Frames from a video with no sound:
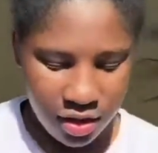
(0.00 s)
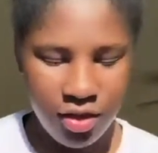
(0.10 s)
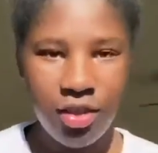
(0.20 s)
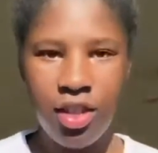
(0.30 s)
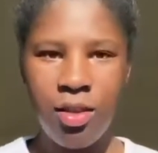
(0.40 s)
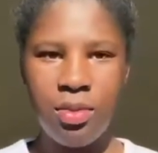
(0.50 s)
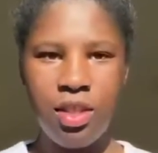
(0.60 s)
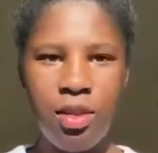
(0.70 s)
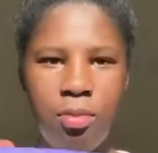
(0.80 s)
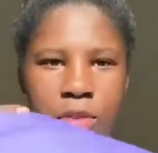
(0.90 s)
So it comes
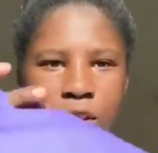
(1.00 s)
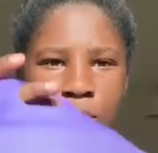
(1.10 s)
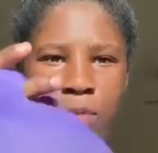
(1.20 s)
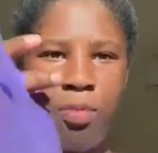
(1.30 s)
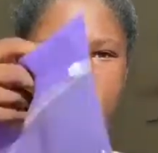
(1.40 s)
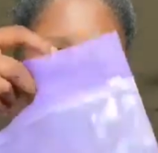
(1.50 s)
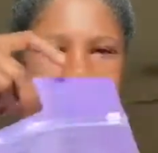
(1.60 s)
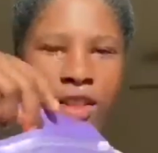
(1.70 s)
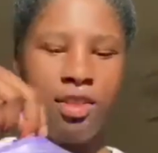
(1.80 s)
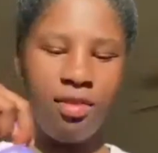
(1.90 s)
in a purple
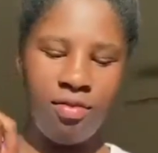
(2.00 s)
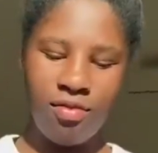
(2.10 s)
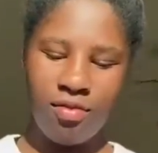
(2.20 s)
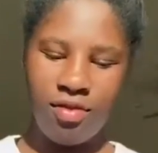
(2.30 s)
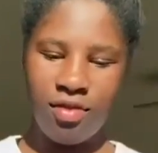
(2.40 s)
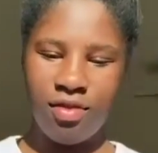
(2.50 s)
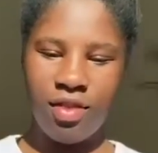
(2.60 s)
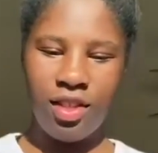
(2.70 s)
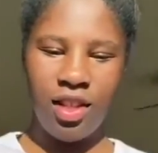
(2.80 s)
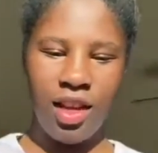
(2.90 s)
bag.
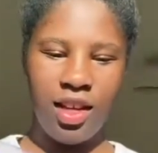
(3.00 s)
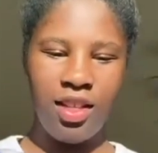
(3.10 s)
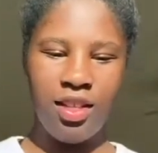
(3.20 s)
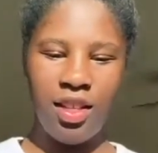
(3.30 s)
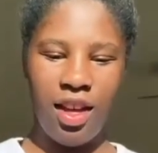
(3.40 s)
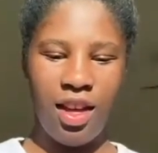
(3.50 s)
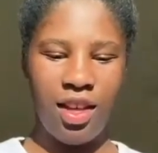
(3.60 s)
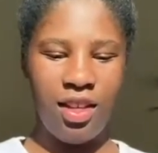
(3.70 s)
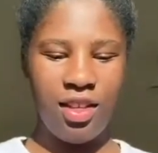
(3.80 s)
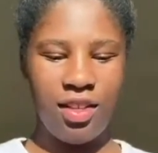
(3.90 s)
I
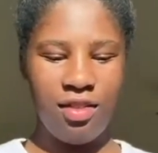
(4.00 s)
like.